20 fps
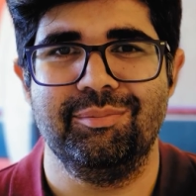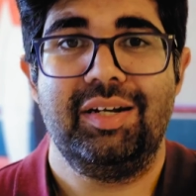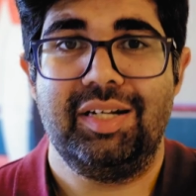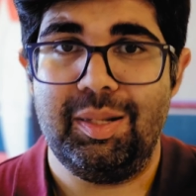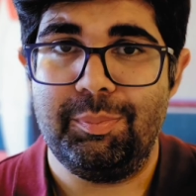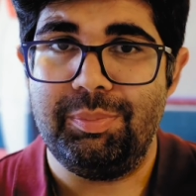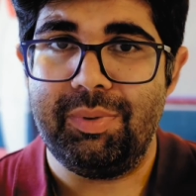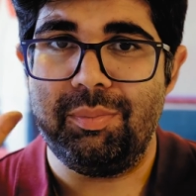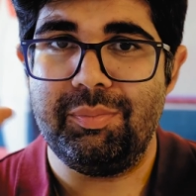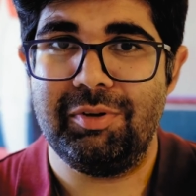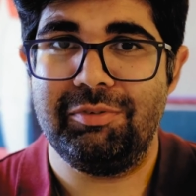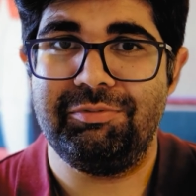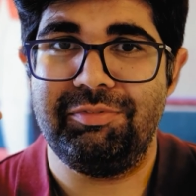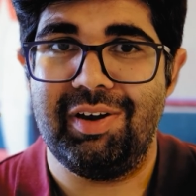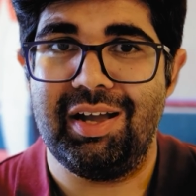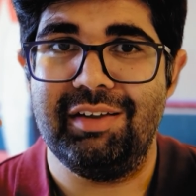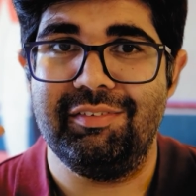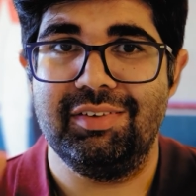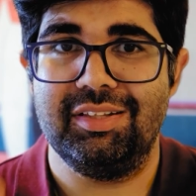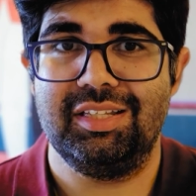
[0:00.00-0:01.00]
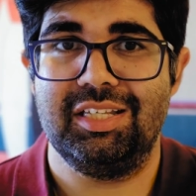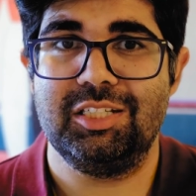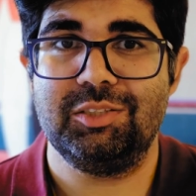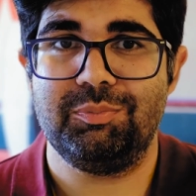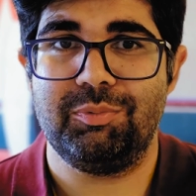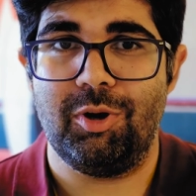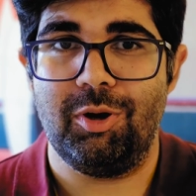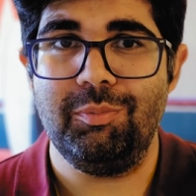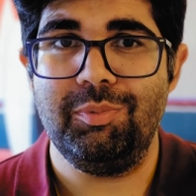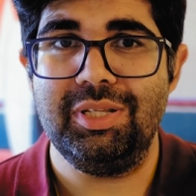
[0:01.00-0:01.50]
Tip number 5, and this is
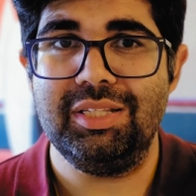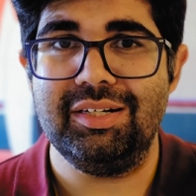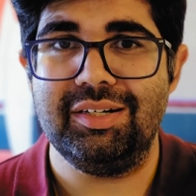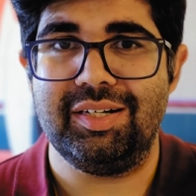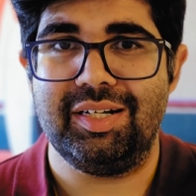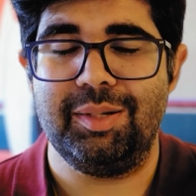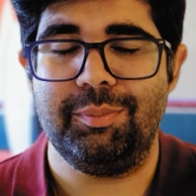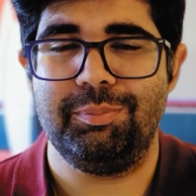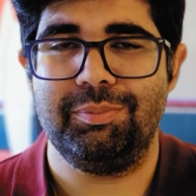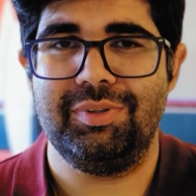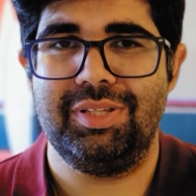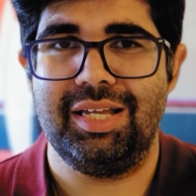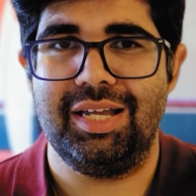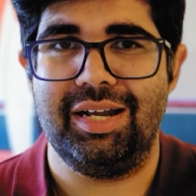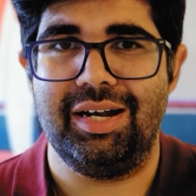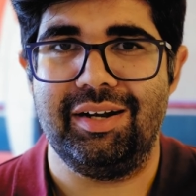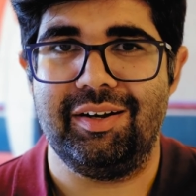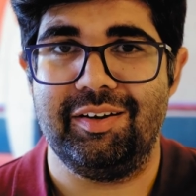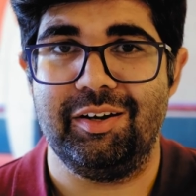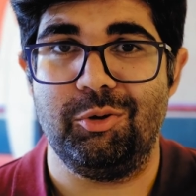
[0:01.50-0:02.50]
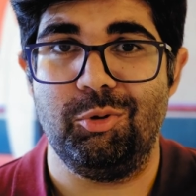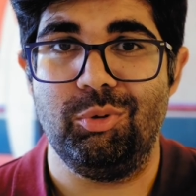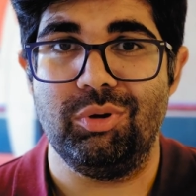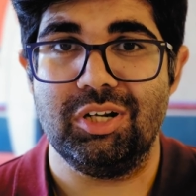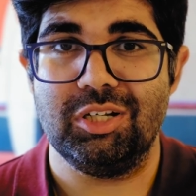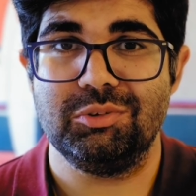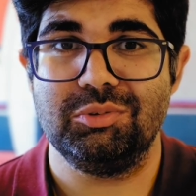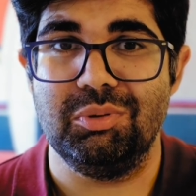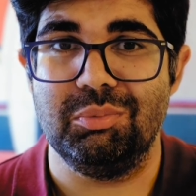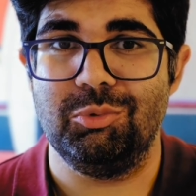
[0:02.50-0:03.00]
probably the tip that
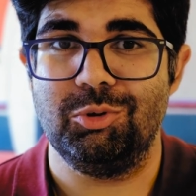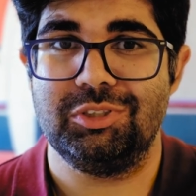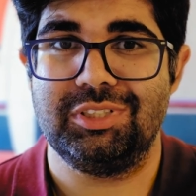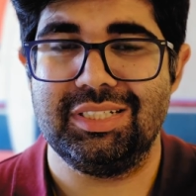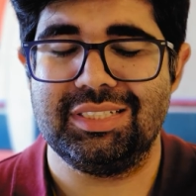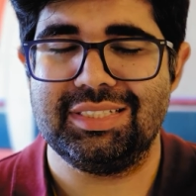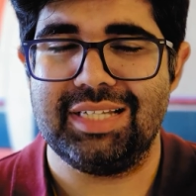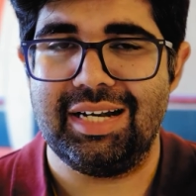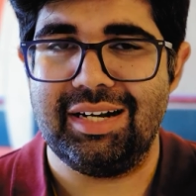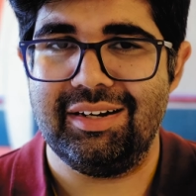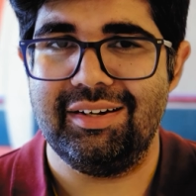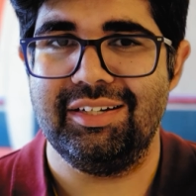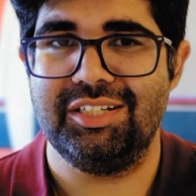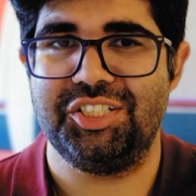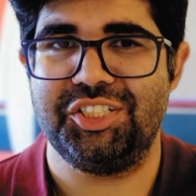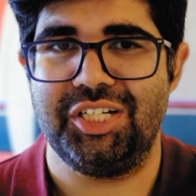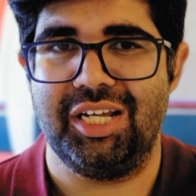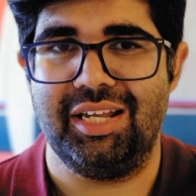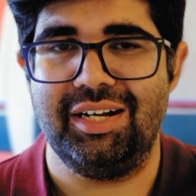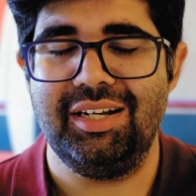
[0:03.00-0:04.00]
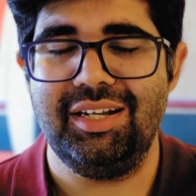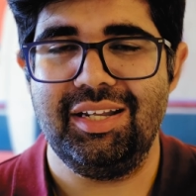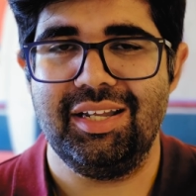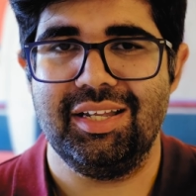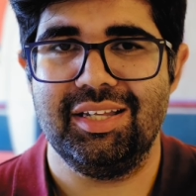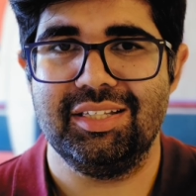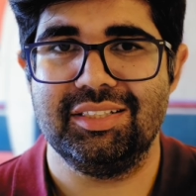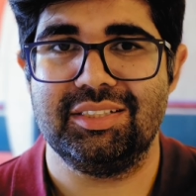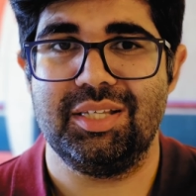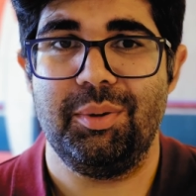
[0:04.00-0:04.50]
recruiters were most excited in sharing,
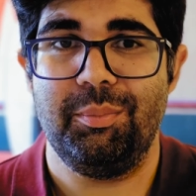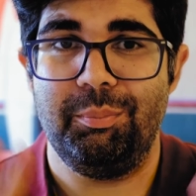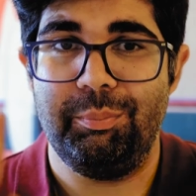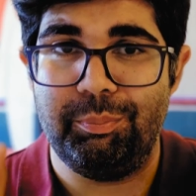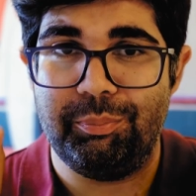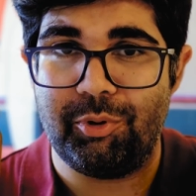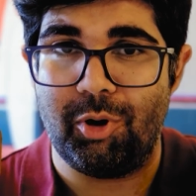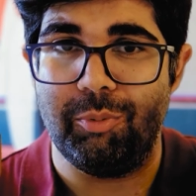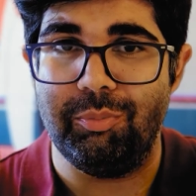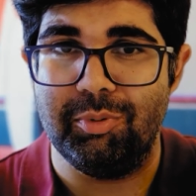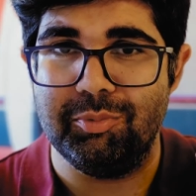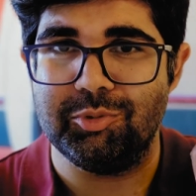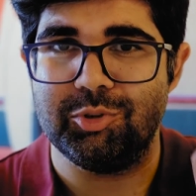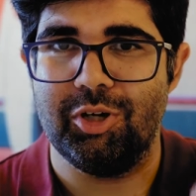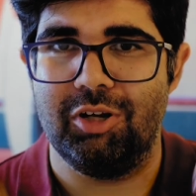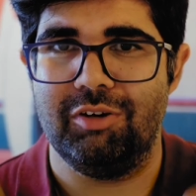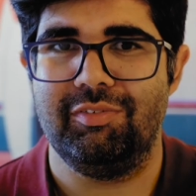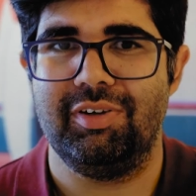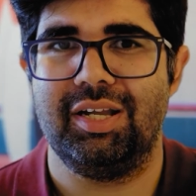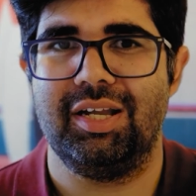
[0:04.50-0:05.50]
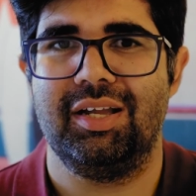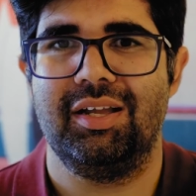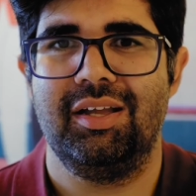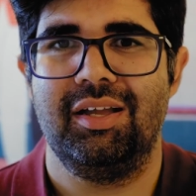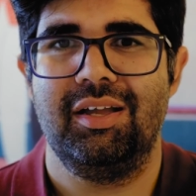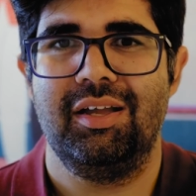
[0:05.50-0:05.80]
is problem solving.